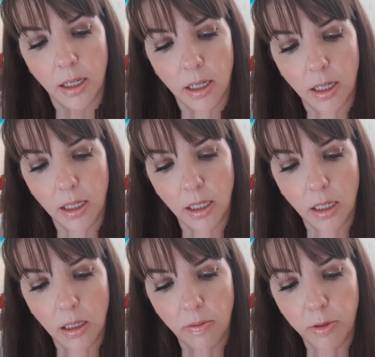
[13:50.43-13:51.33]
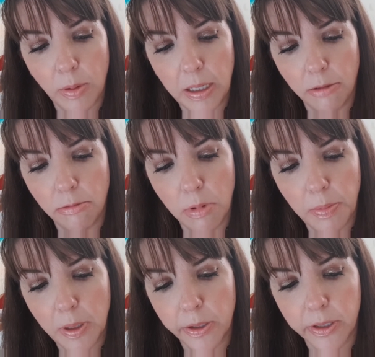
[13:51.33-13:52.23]
I love the way it
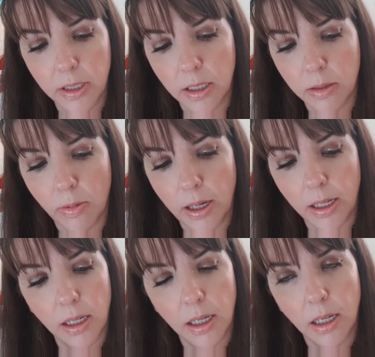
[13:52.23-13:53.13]
ripples as well.